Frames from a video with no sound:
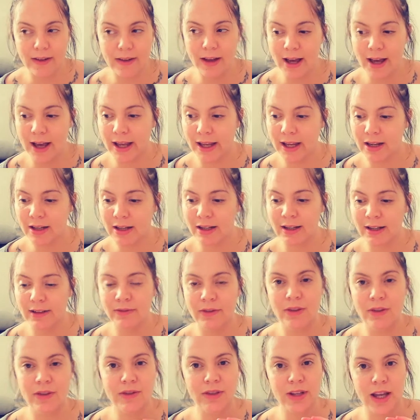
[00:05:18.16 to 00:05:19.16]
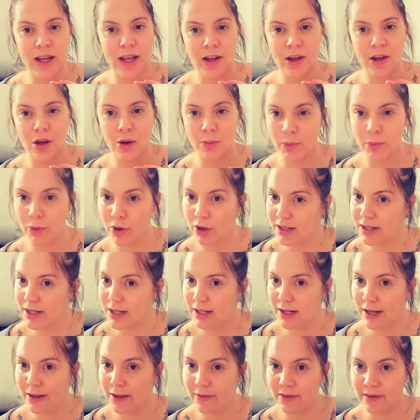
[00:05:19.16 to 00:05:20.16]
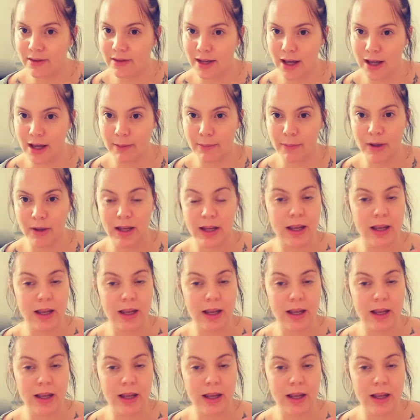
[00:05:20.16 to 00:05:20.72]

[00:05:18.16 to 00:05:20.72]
iron levels and your protein levels up,